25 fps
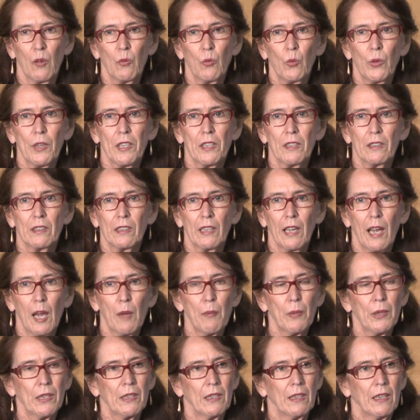we can
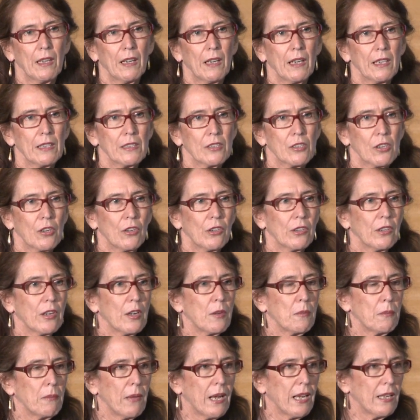capitalise on
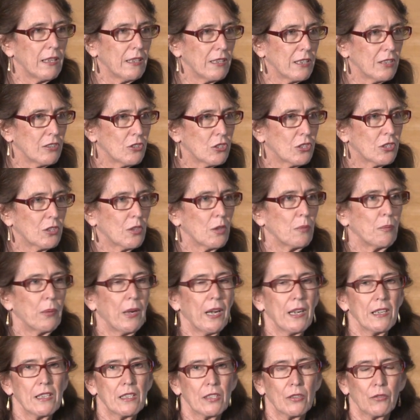and manage the
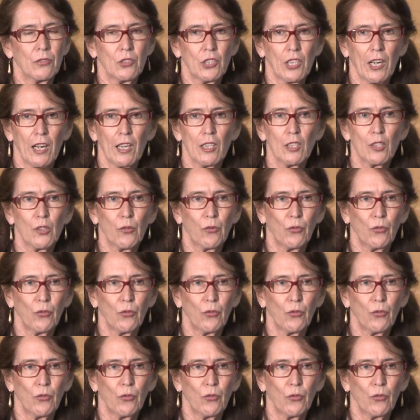pace of change